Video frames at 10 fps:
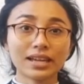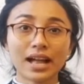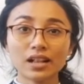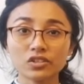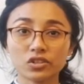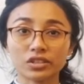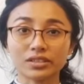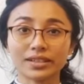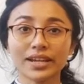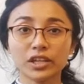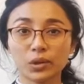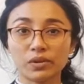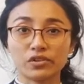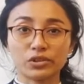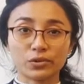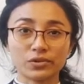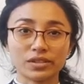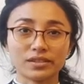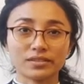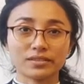cultural, and human
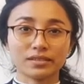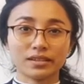resources.